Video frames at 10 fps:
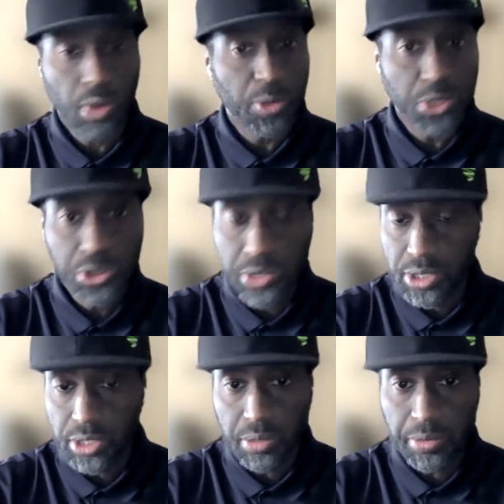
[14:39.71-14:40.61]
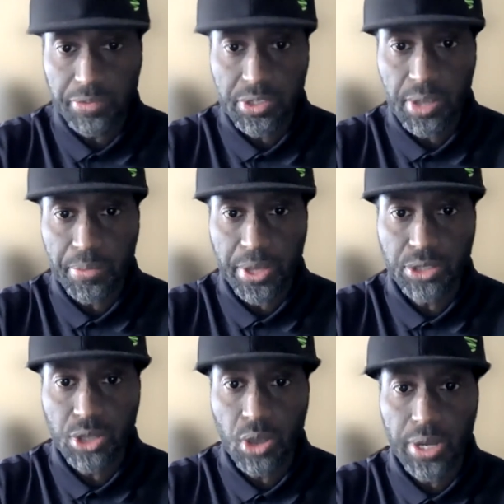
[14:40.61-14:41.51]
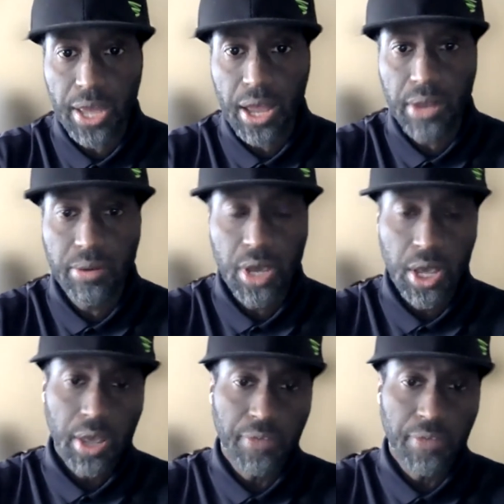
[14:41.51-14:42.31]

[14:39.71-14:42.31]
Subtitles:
troubleshoot a system if something is going down,